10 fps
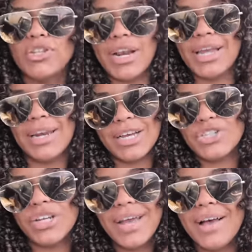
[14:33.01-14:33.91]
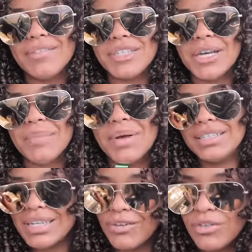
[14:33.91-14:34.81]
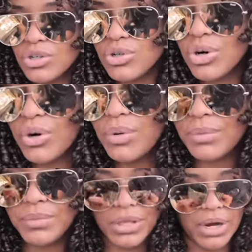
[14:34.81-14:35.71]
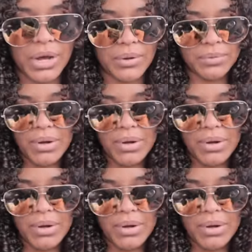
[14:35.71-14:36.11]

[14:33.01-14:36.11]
so that I can actually have some self-control, you know.